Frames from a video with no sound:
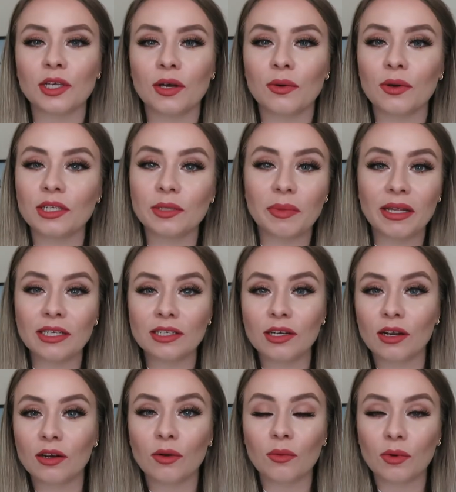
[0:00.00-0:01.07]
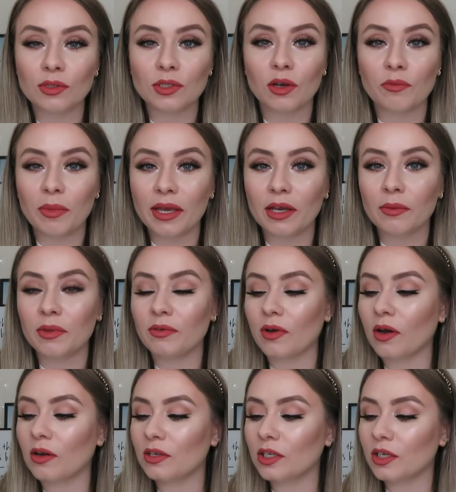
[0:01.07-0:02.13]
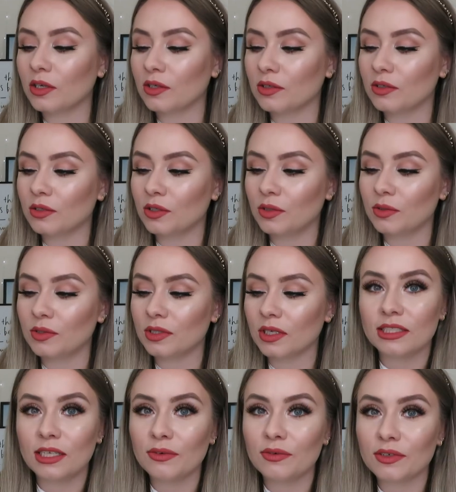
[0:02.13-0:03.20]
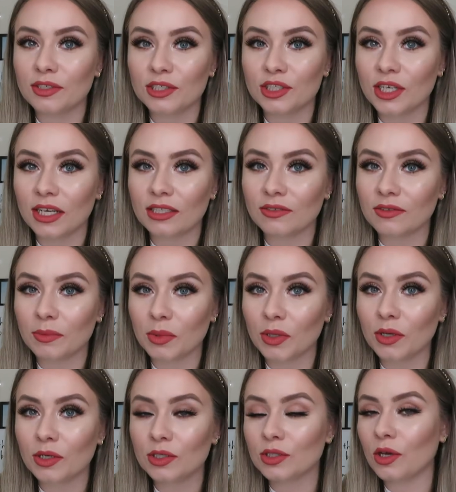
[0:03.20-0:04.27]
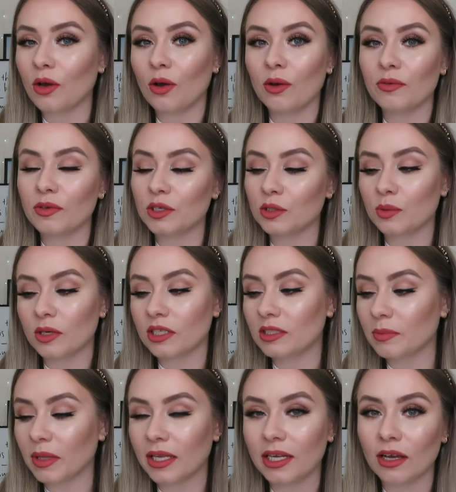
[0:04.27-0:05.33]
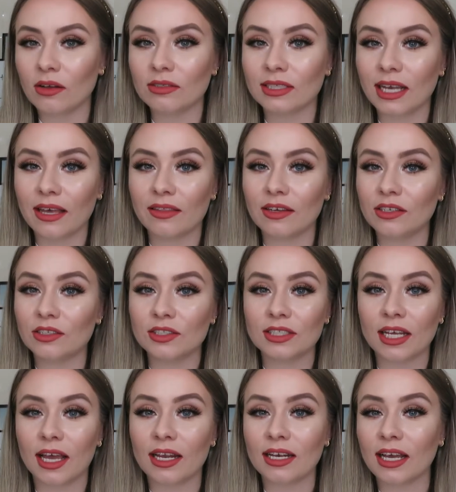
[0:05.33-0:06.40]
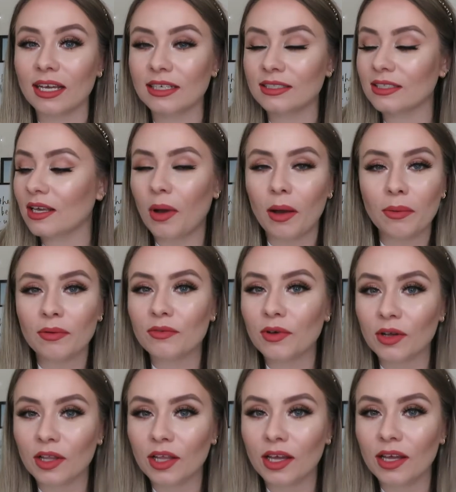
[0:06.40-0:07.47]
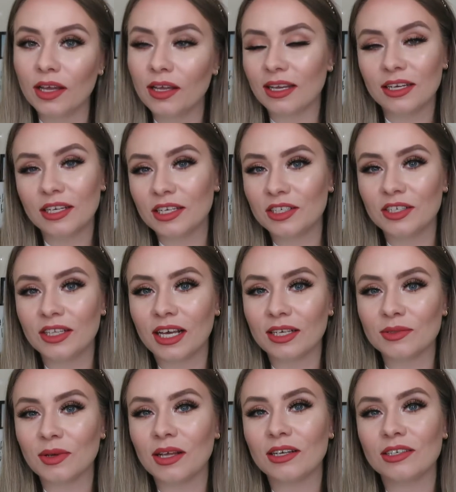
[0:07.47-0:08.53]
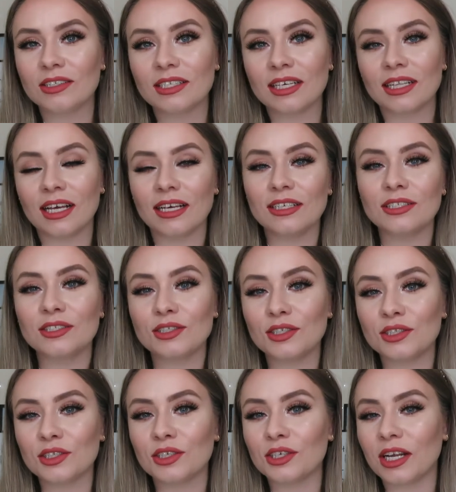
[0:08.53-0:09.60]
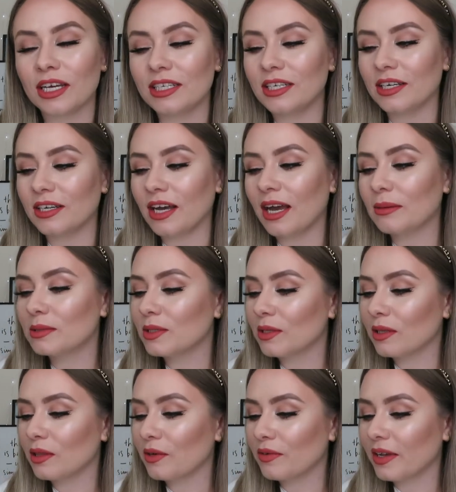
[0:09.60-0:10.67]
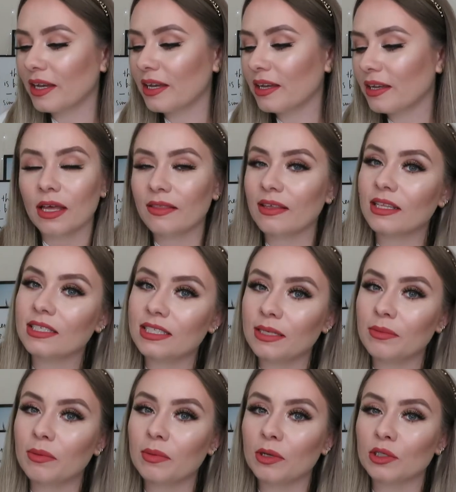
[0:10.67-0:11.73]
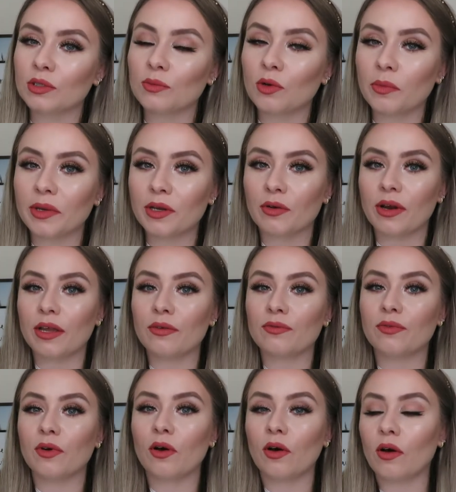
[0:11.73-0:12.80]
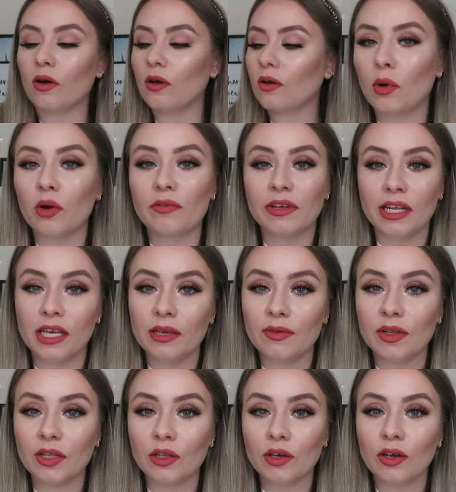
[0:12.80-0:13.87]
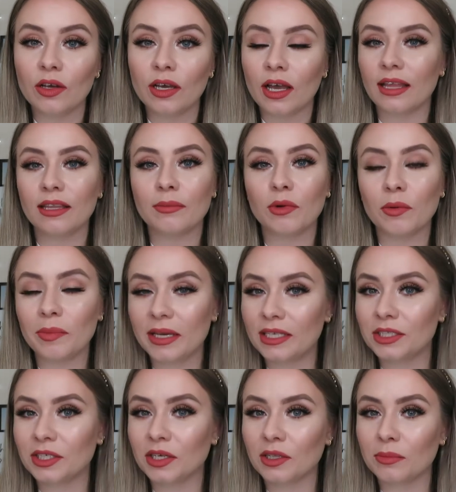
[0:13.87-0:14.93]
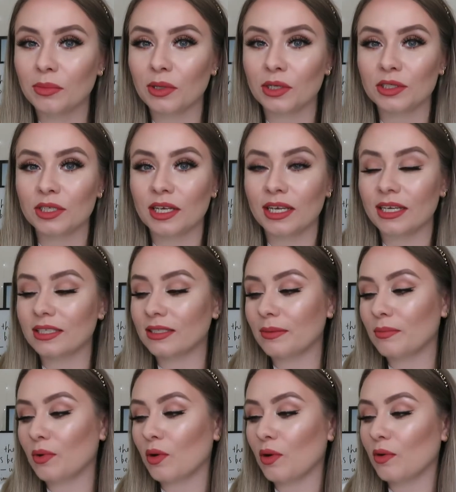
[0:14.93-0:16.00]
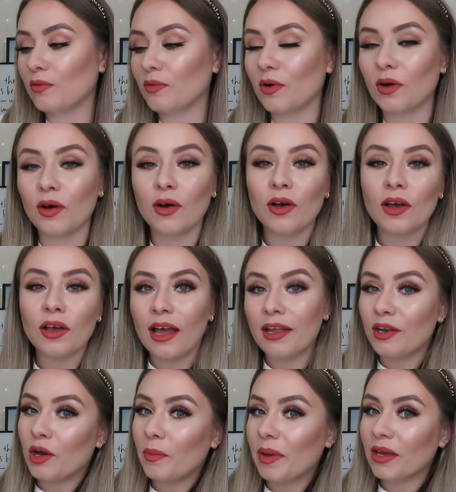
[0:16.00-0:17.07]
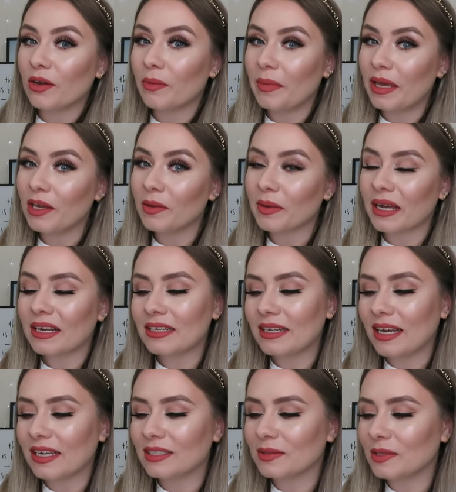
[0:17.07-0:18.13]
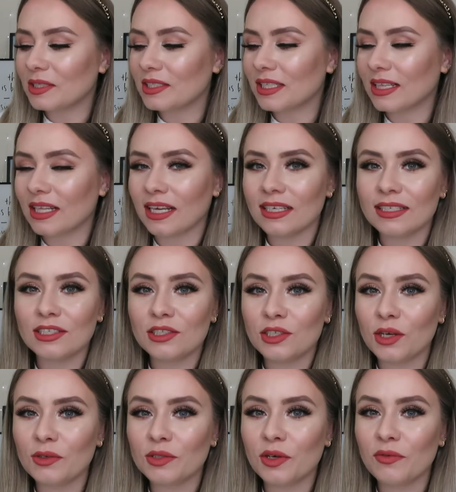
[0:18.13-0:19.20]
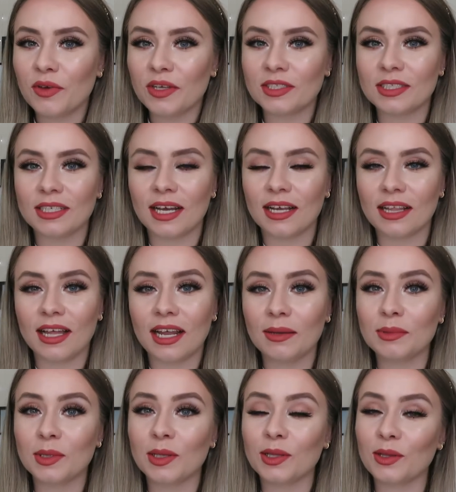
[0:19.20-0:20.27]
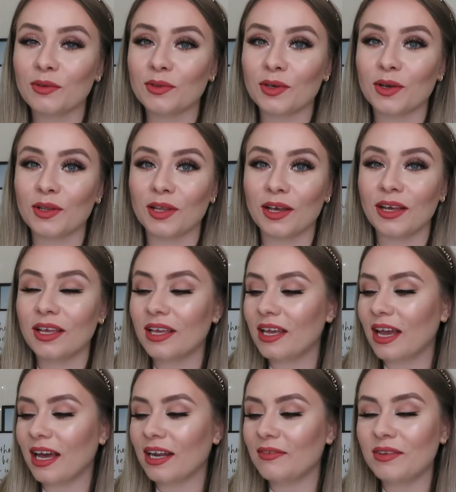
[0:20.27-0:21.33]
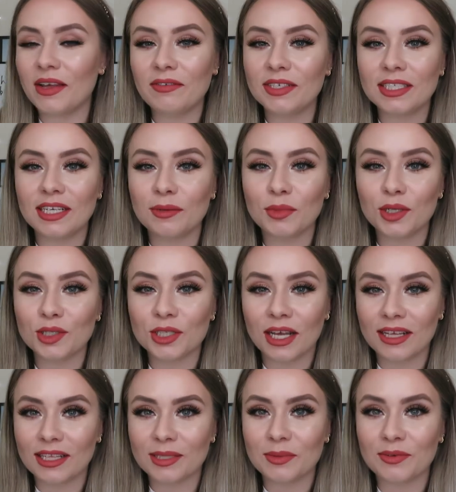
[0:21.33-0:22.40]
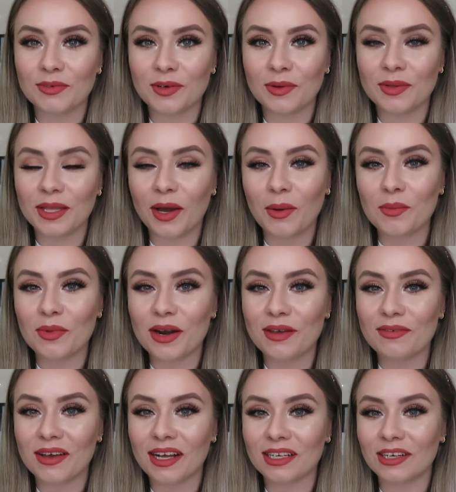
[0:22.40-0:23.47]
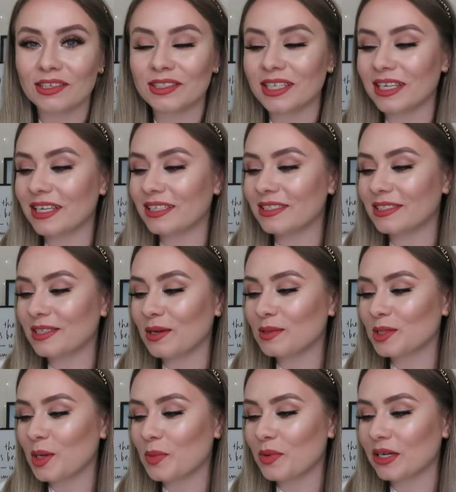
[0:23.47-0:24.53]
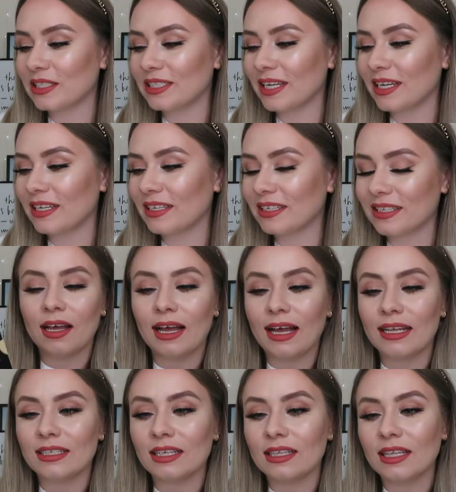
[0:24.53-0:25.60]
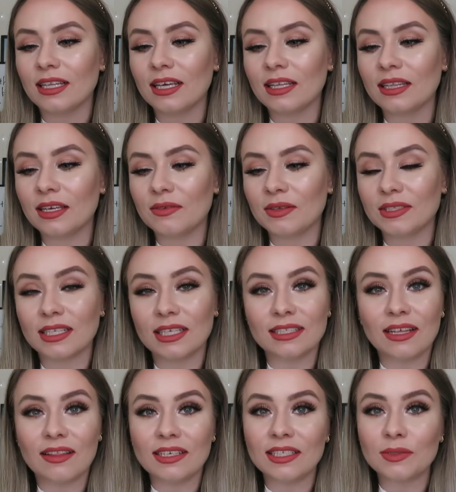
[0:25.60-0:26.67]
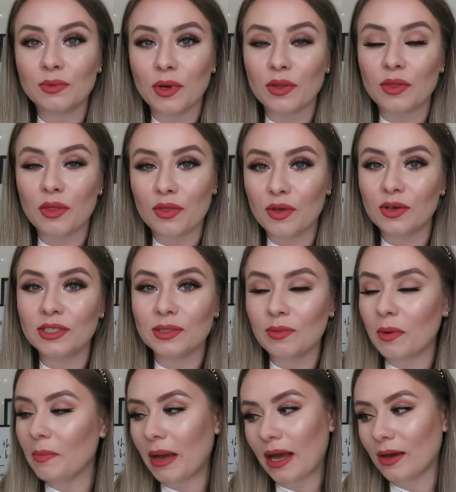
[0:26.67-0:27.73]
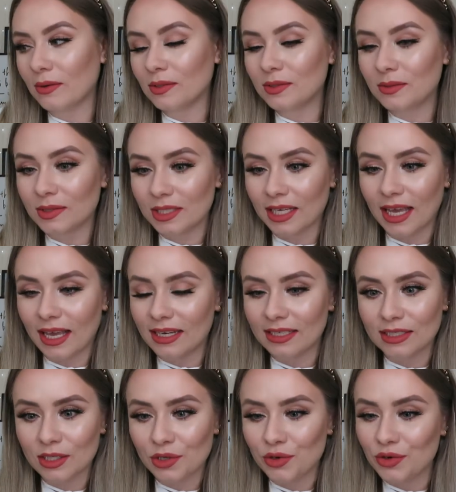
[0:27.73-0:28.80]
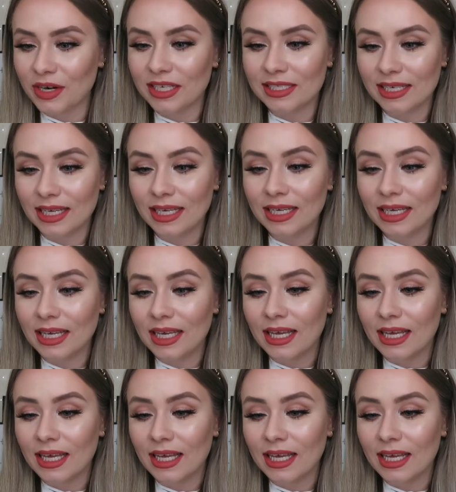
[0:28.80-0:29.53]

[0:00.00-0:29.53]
So depending on what sort of makeup you've got on, you can use different shades of the blush, or if you just wanted to blend it all together just to get a nice pop of colour, then you can do that as well. And I just think that is such a good idea. I absolutely love it. I think the deeper blush will be be great for more of an evening look and the more peachy colour blush is more for a no makeup makeup kind of day. So I just think that is so, so versatile and I absolutely love the colour. And I've never seen a blush like this before with the ombre effect. I just think it's so, so pretty. And the little leaflet says that this is worth £31, which again is crazy.